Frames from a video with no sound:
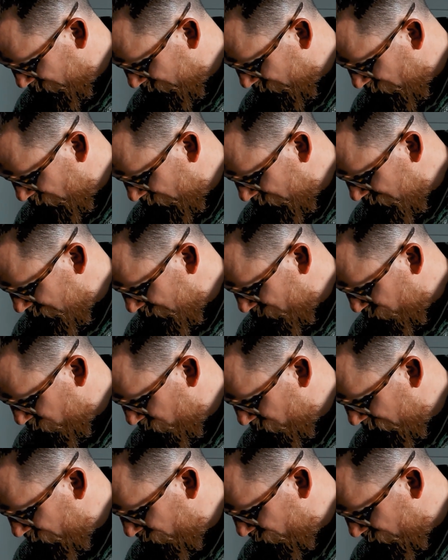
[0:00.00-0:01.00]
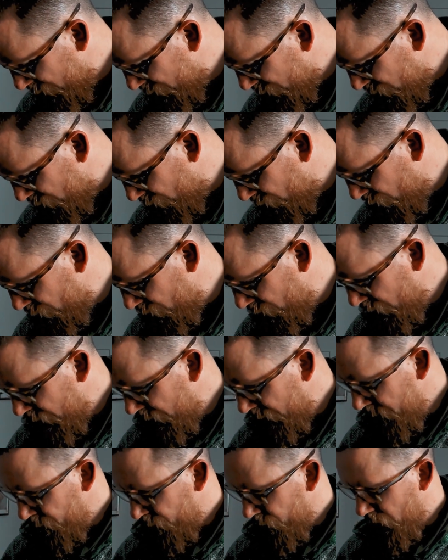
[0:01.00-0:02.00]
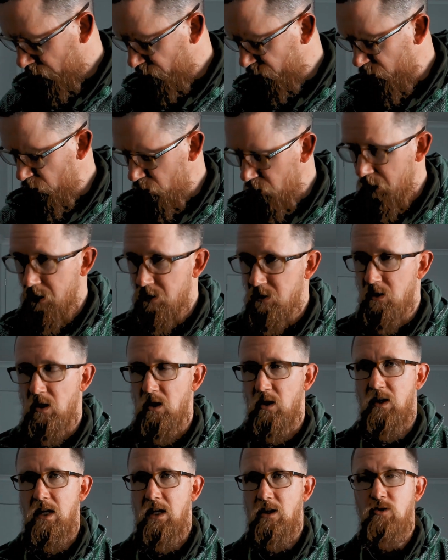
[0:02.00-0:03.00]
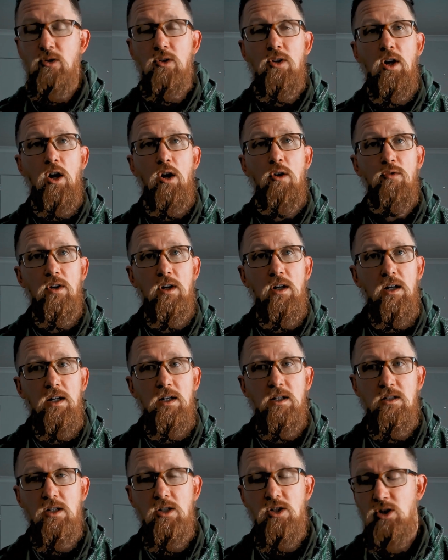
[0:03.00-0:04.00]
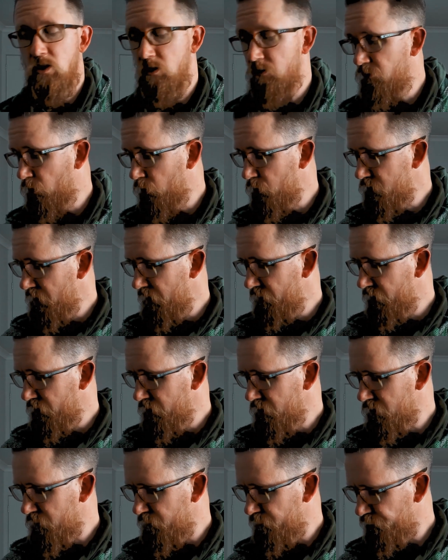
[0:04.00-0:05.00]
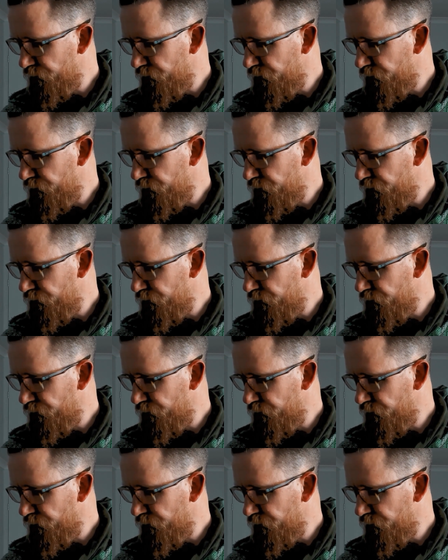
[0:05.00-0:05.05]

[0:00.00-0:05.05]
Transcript: the guys at Prometheus, who a few years ago now took over essentially 4.7's,